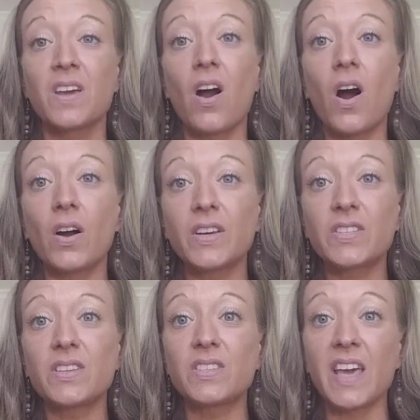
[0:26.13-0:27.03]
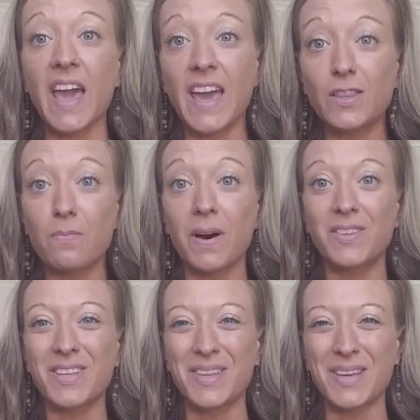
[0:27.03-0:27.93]
August is the eighth
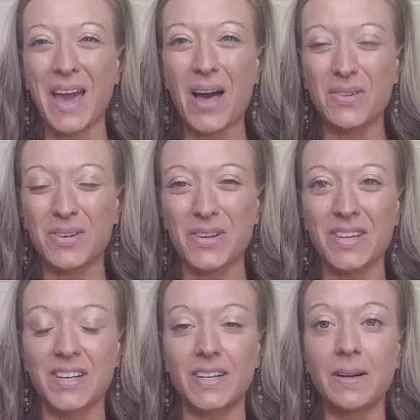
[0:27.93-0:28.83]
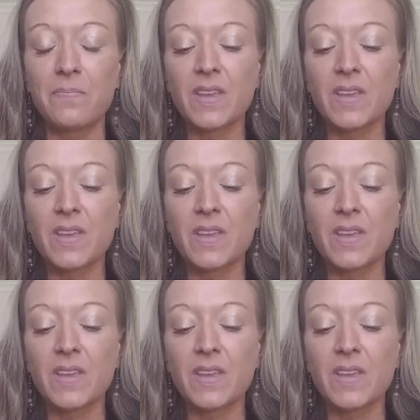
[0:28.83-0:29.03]
month in the calendar year